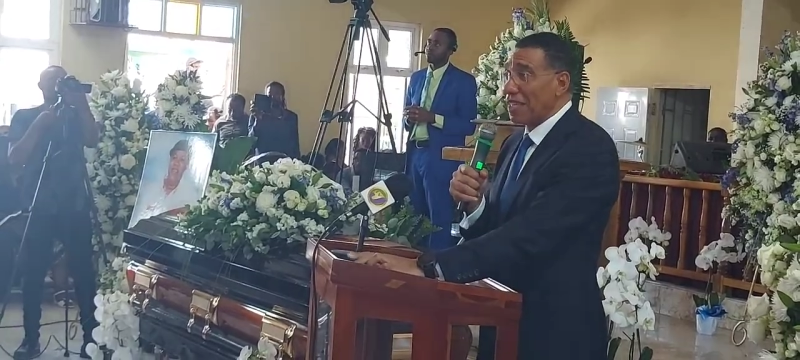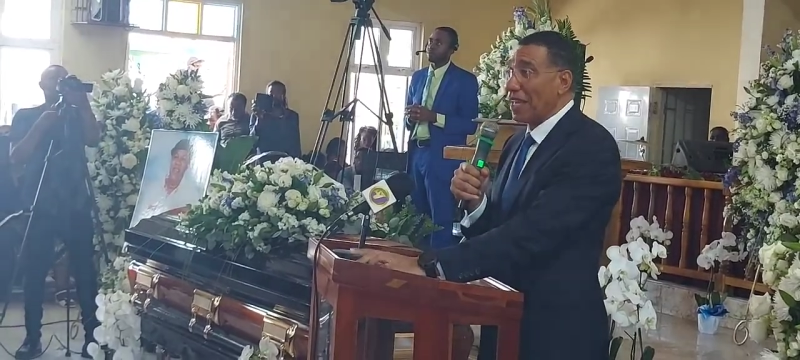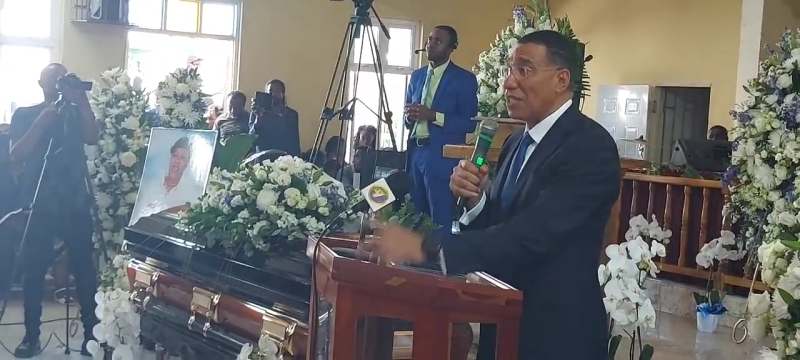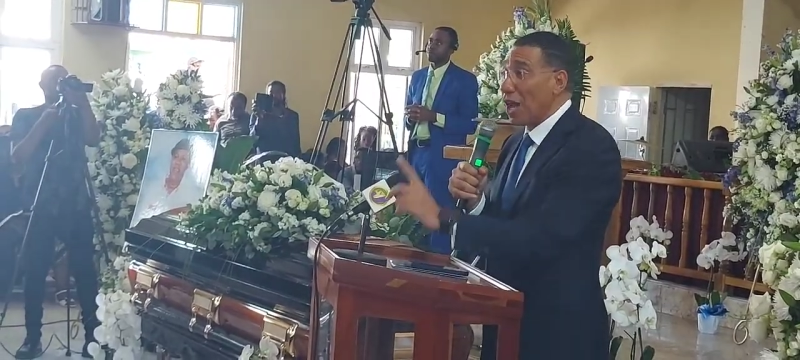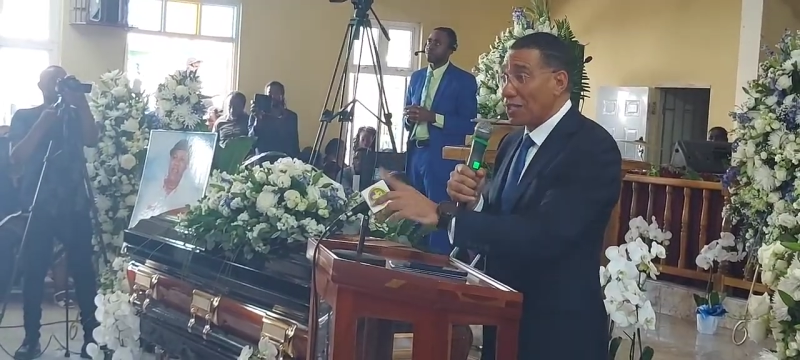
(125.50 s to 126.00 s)

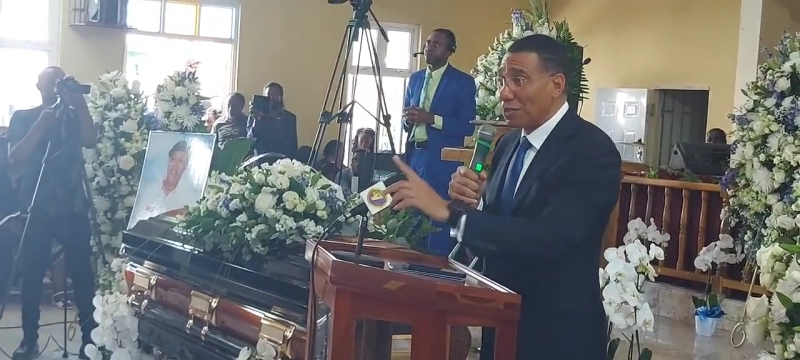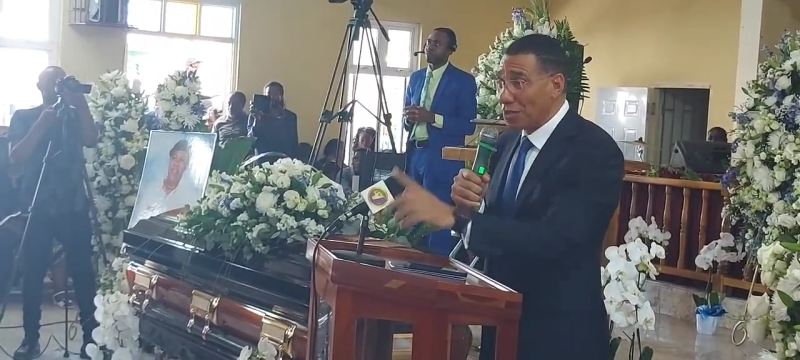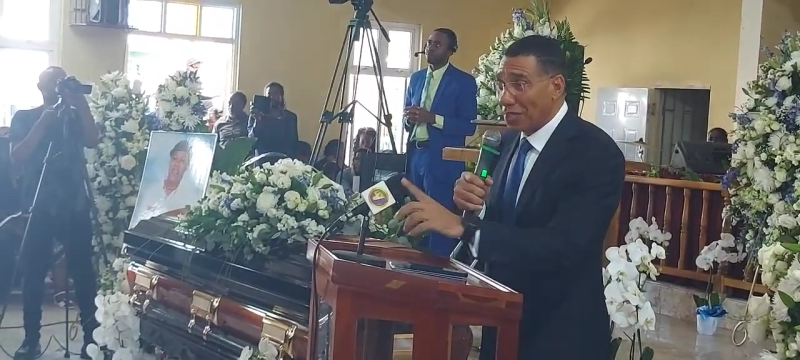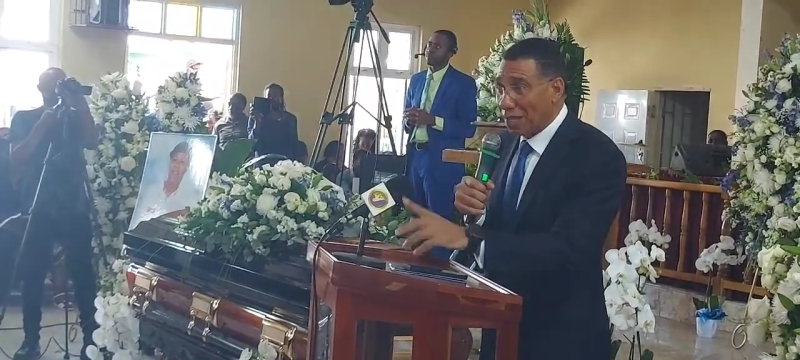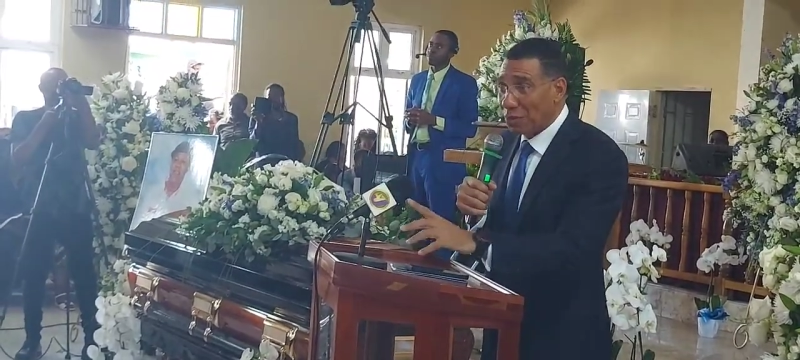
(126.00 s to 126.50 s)
and not to
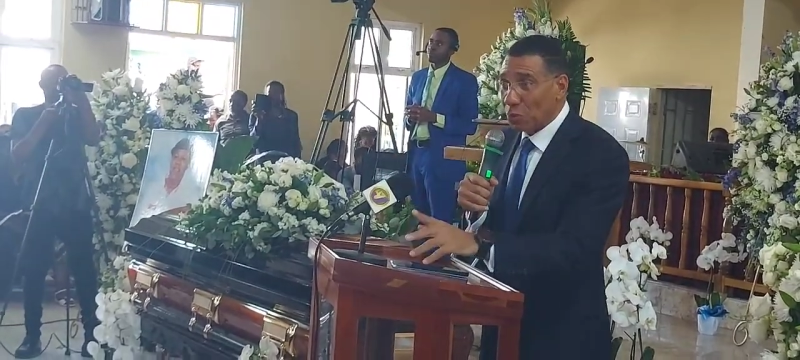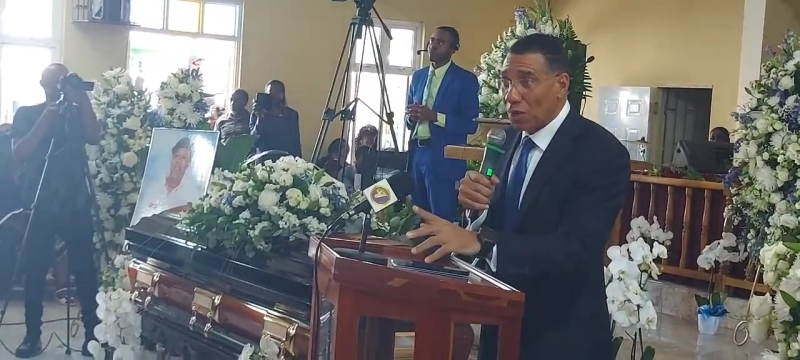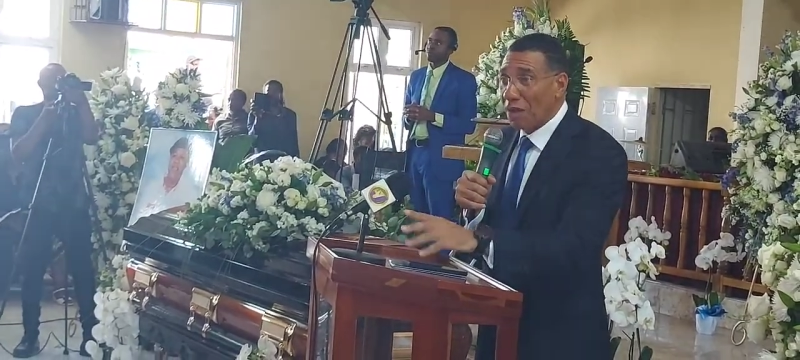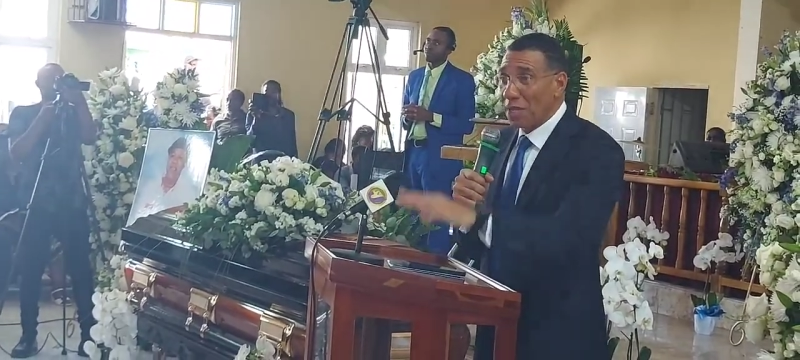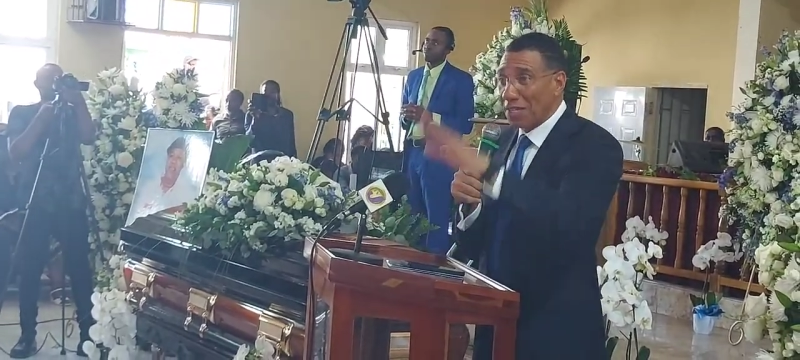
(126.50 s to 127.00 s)
stay too
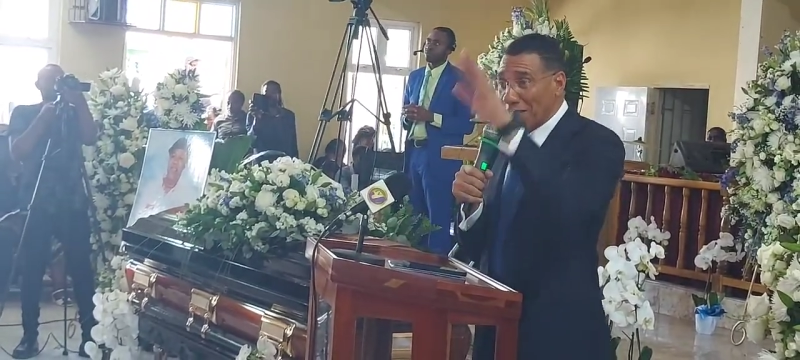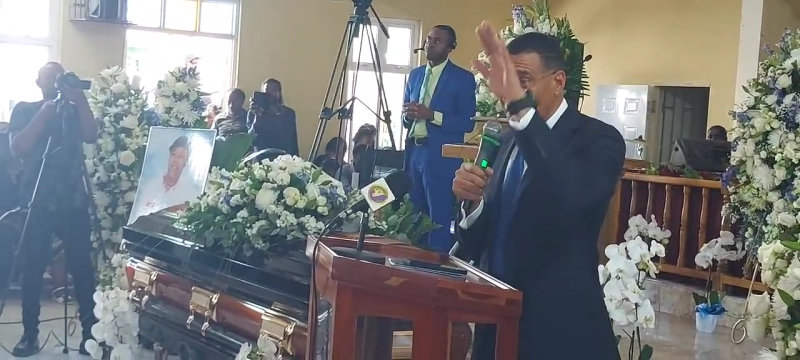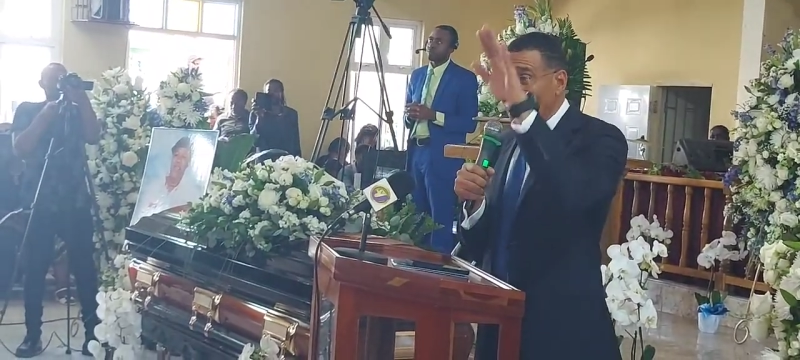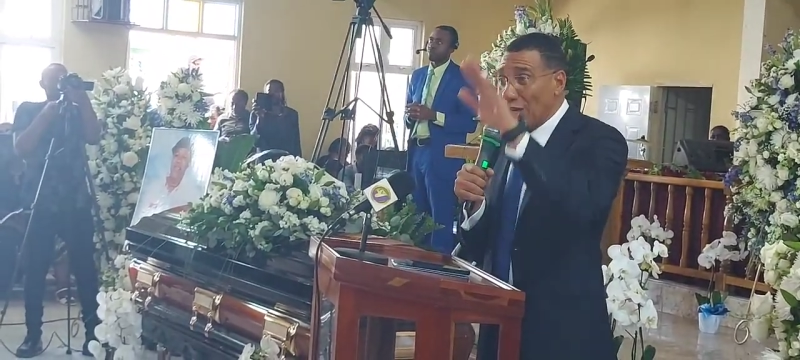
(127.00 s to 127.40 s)
long because a